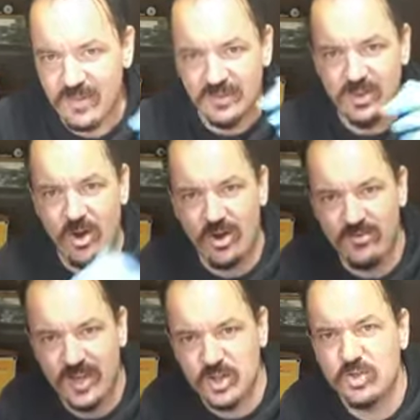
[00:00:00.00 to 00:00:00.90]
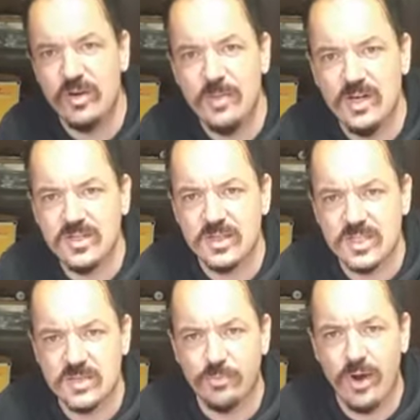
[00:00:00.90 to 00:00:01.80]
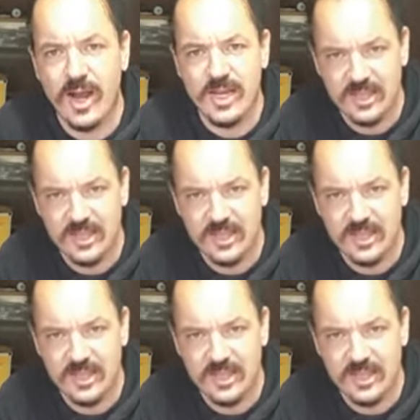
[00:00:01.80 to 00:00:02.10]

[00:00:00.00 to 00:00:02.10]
kind of extremities of the spray